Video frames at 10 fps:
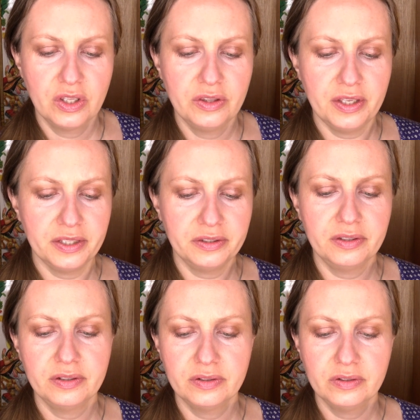
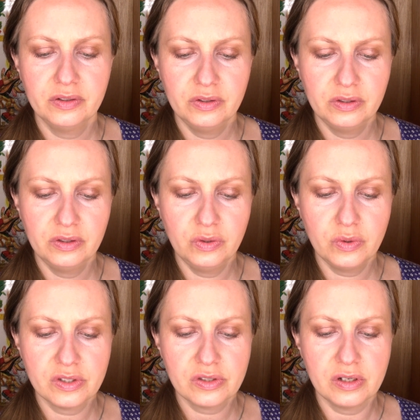that
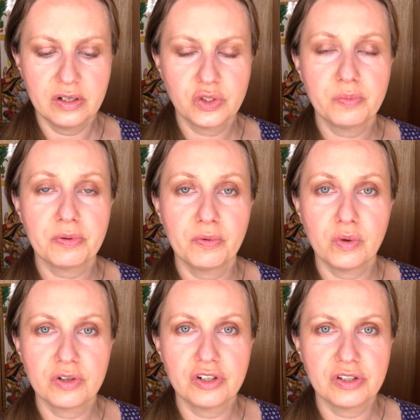U.S. Supreme
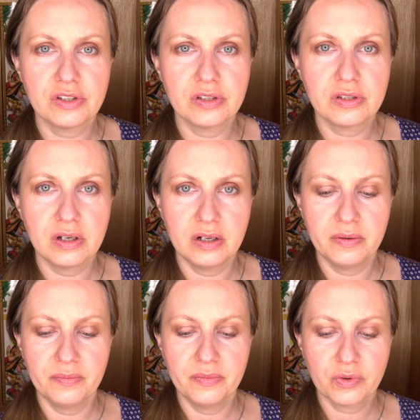Court Justice
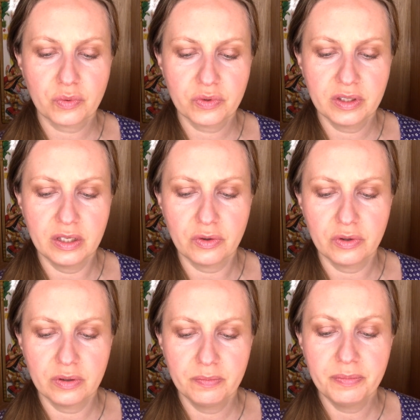Ruth
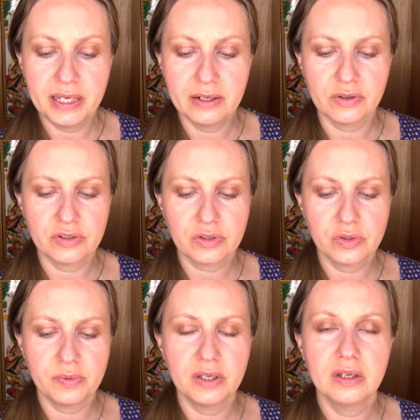Bader
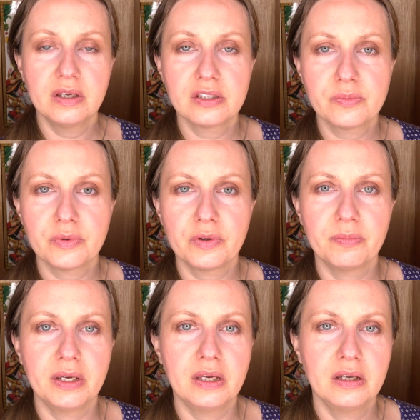Ginsburg
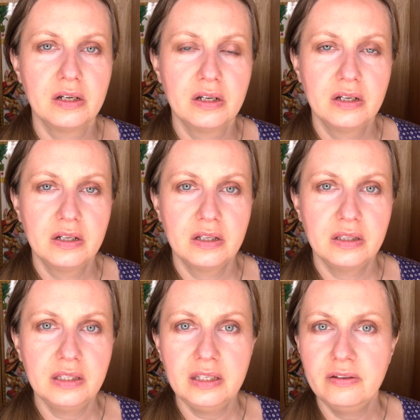may
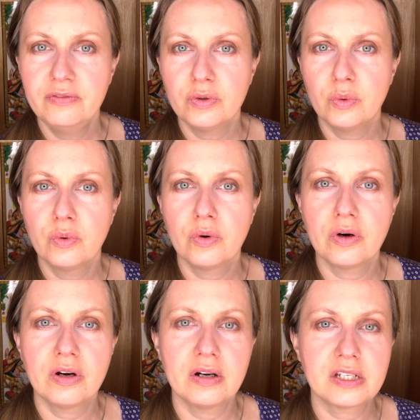leave
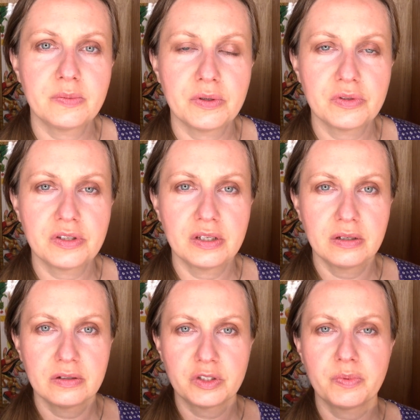or experience
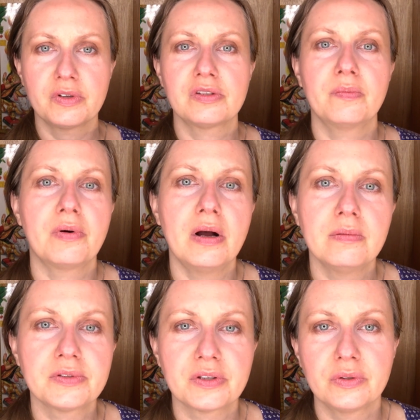some
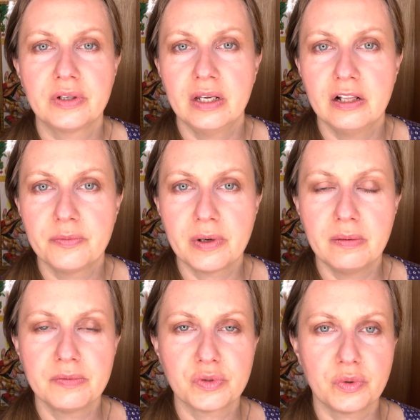problems, including health
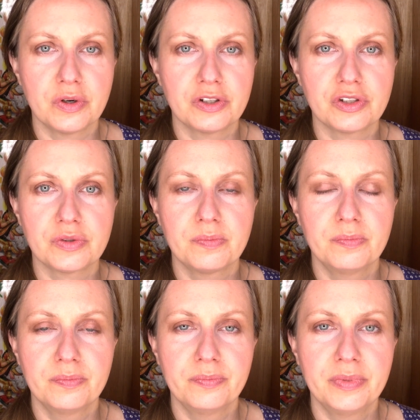problems or just
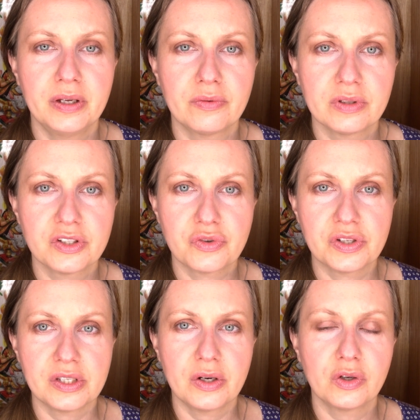being really
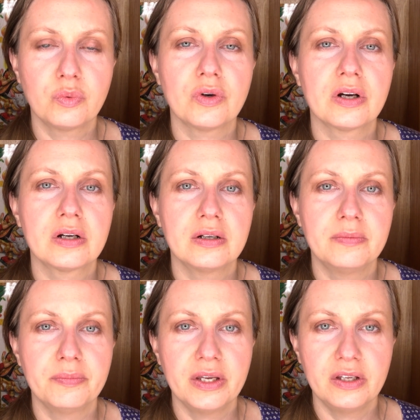stressed out at work,
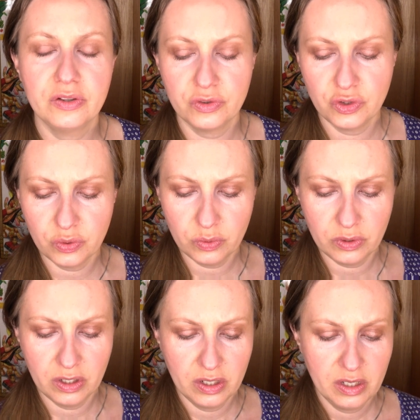
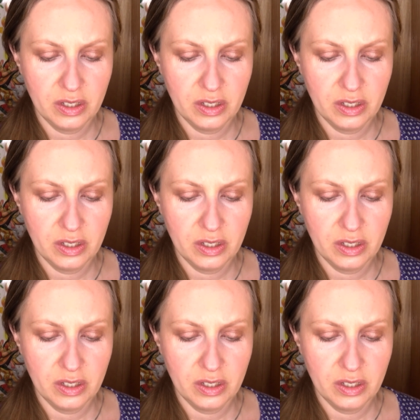June